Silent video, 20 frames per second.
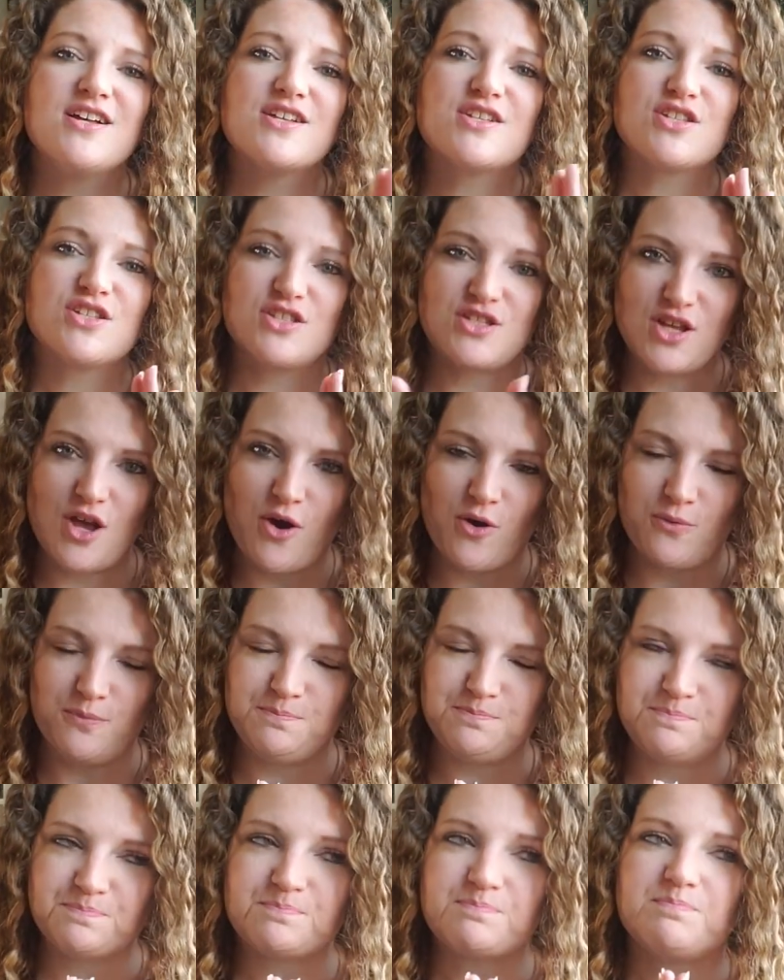So,
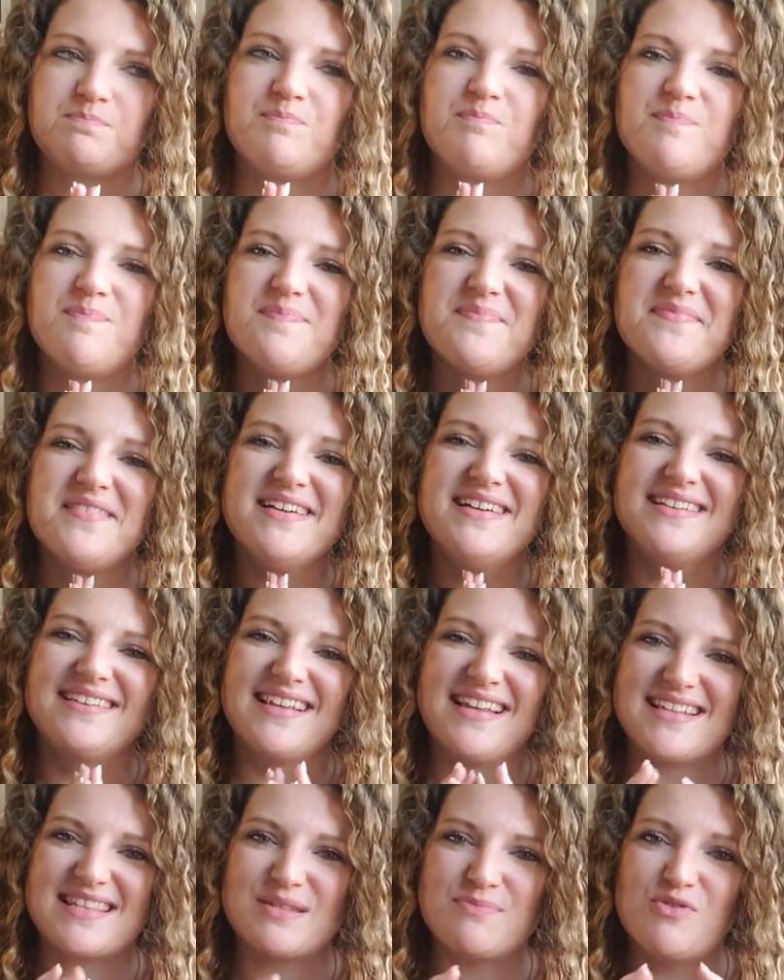
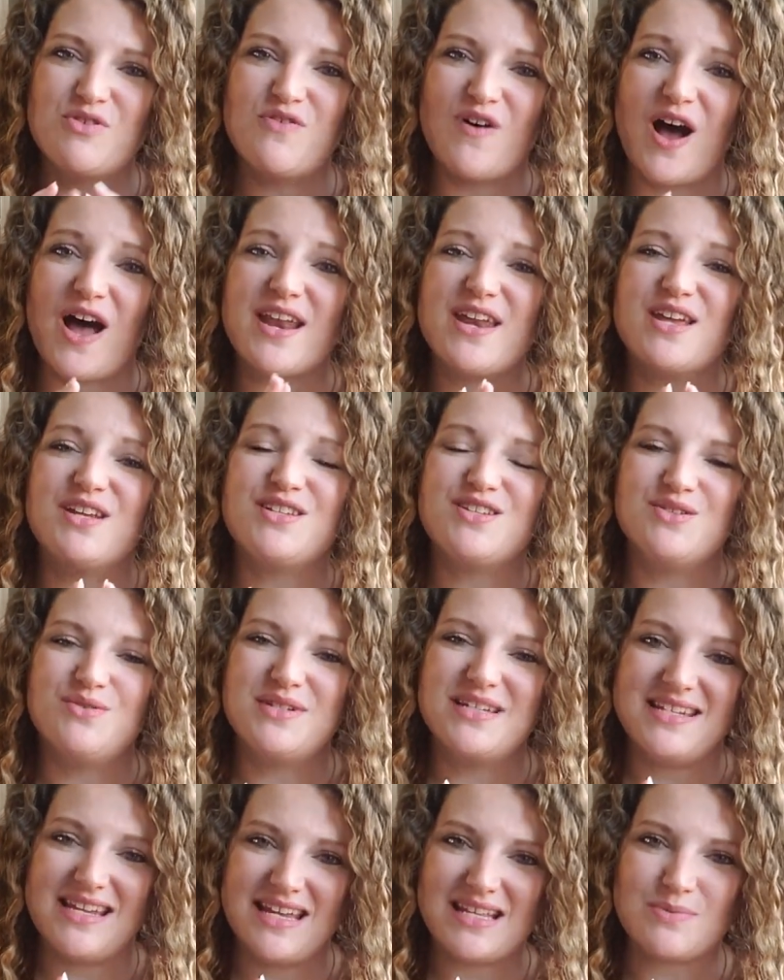let's move on to
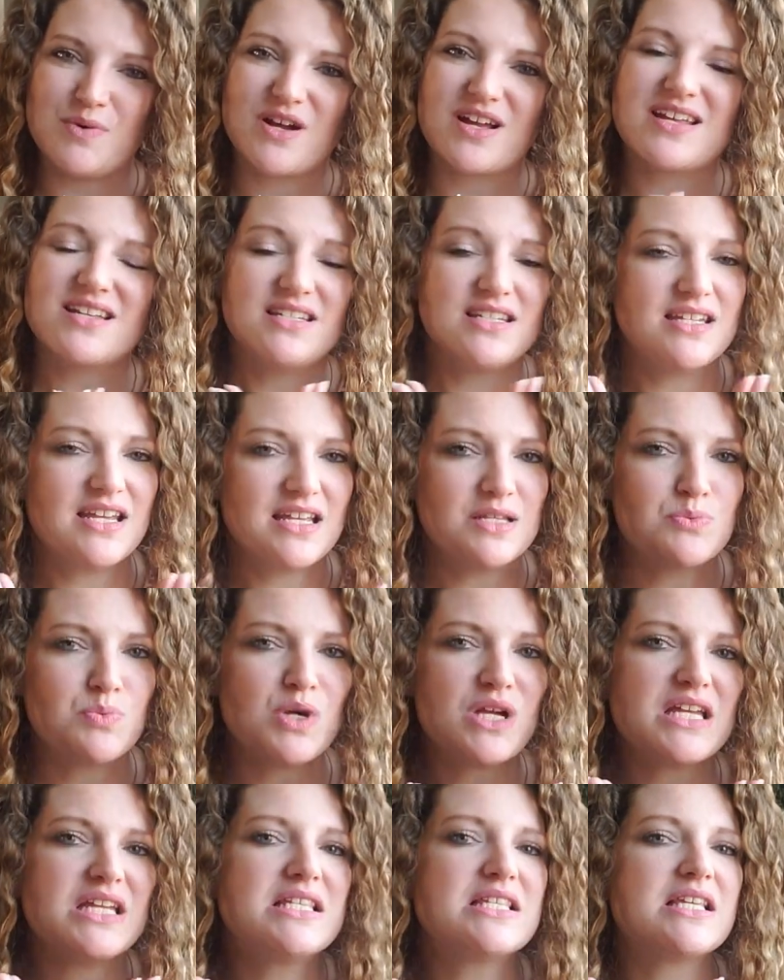today's book. Today's book
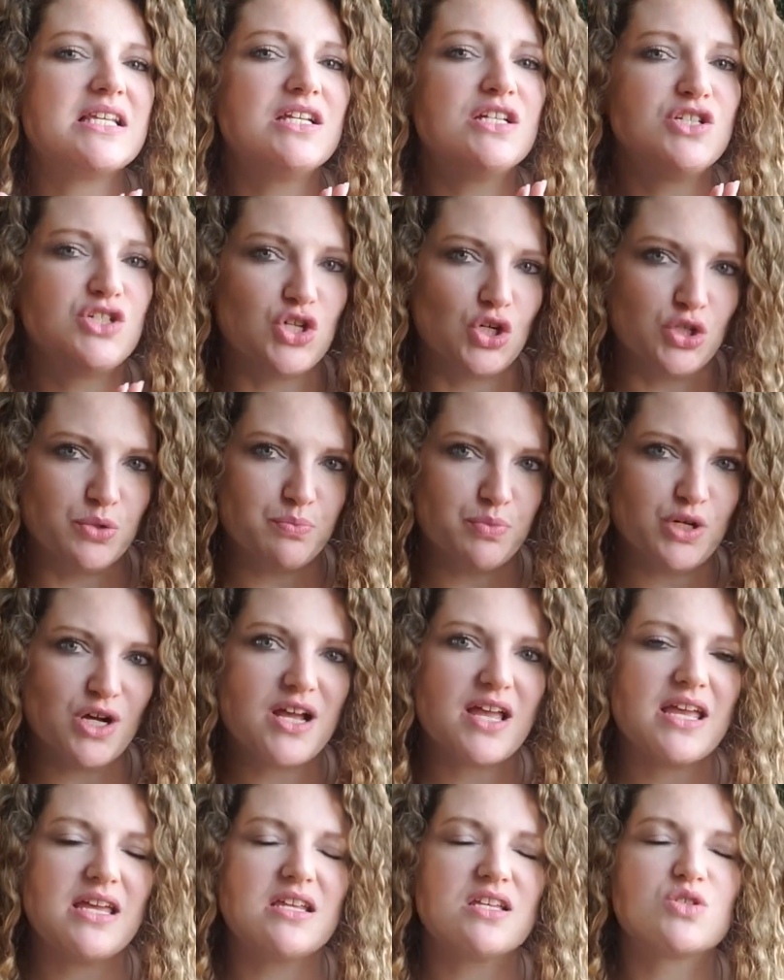is an adult book.
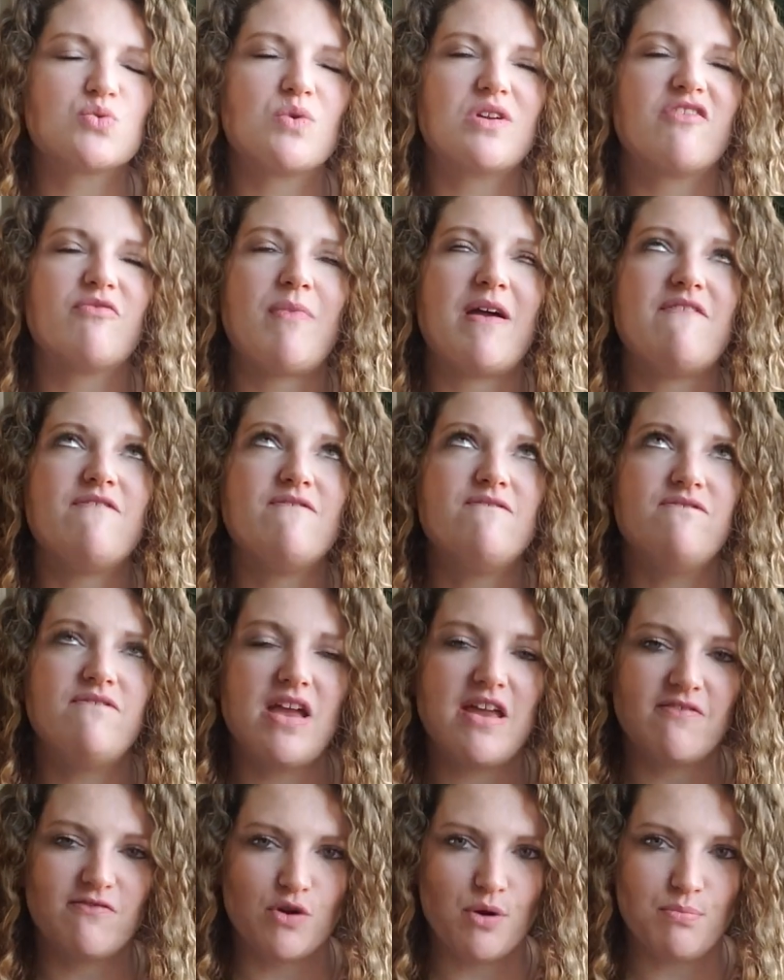It is one of my
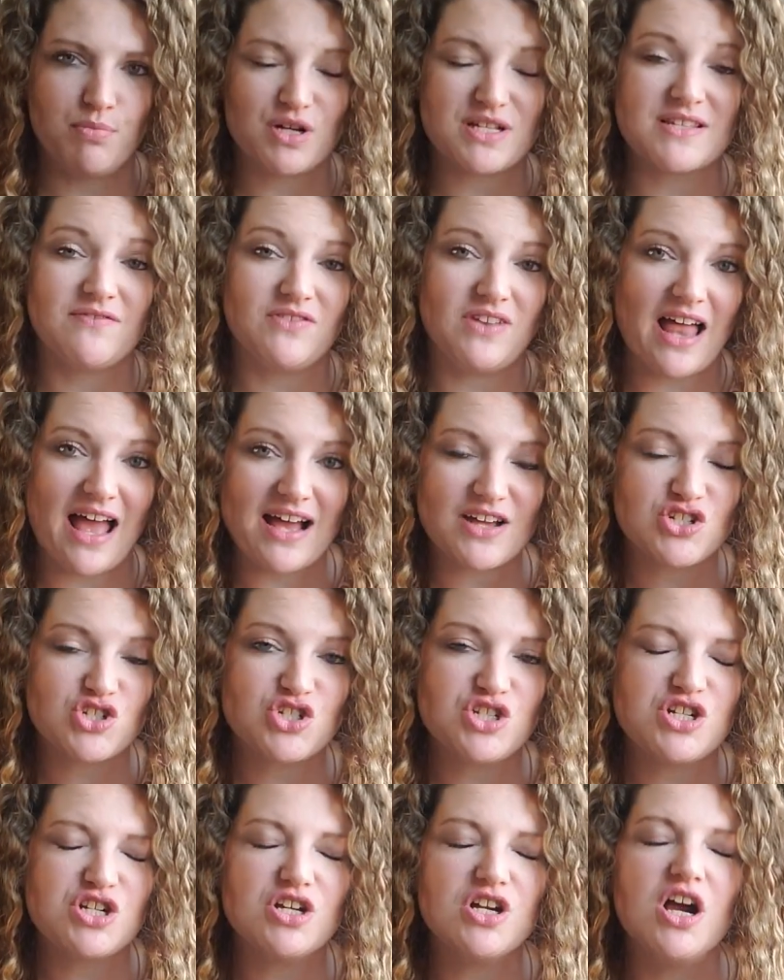favorite books of
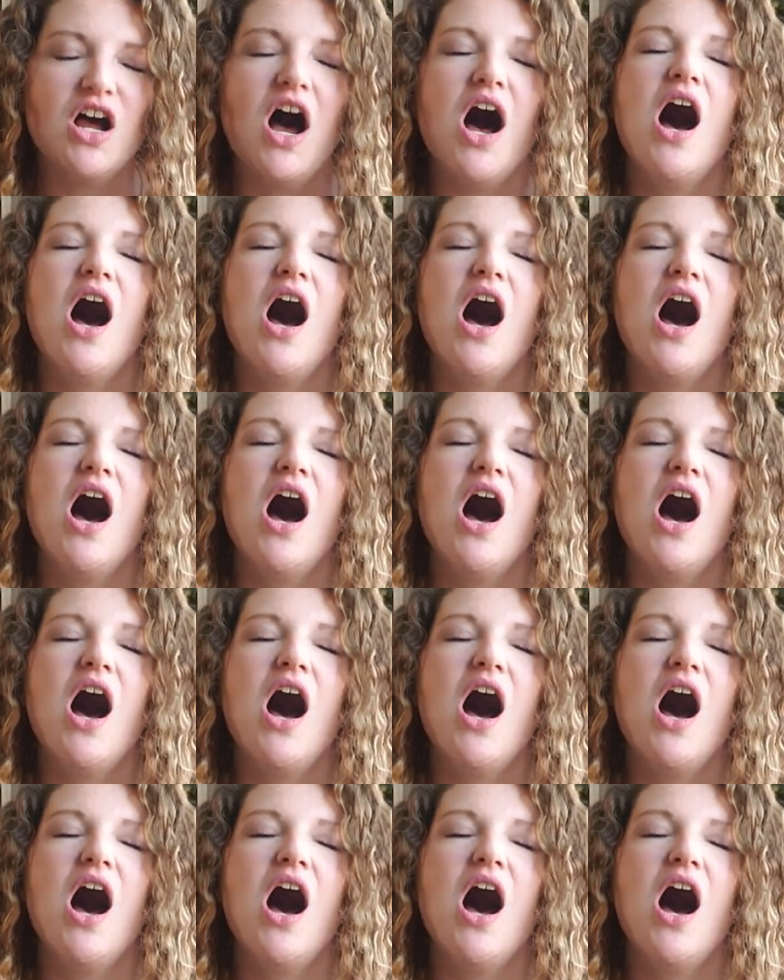last year.